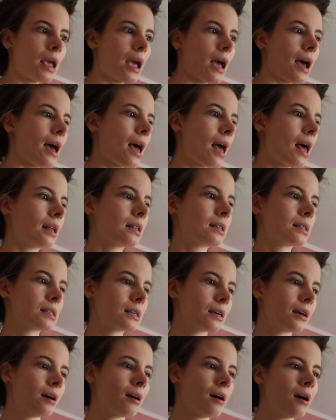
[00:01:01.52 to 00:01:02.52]
and
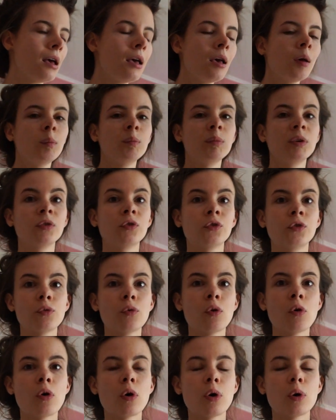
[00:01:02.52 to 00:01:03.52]
uh,
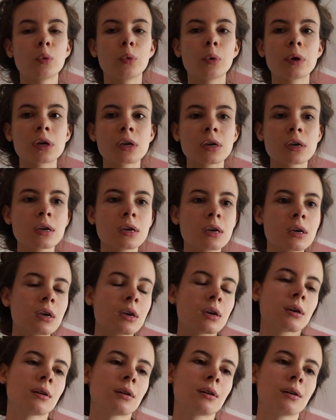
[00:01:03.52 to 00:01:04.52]
before we
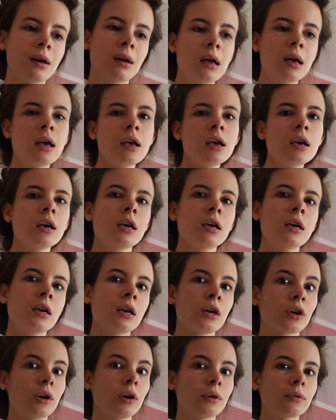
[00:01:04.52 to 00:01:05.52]
uh,
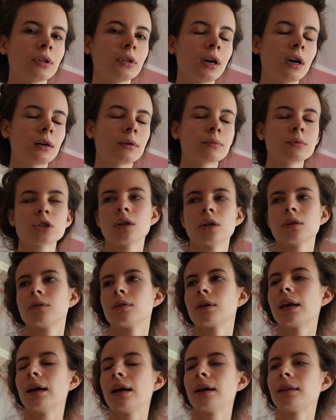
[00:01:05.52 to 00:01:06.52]
go to Darmstadt
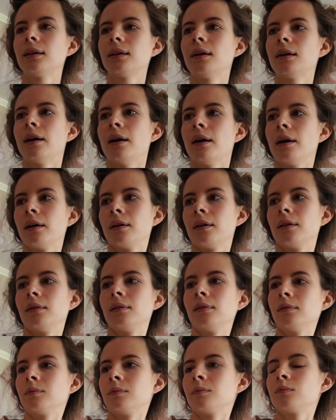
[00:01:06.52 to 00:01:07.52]
together,
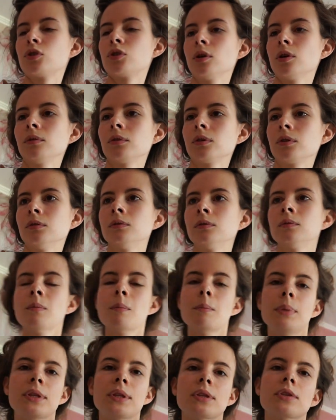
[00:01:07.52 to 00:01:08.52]
I'll show you
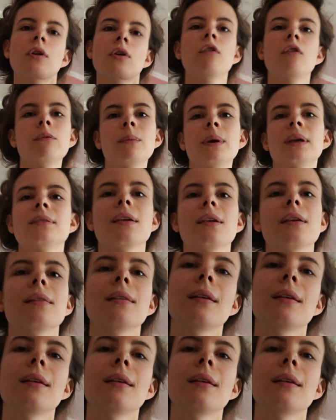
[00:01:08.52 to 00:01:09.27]
bits of my daily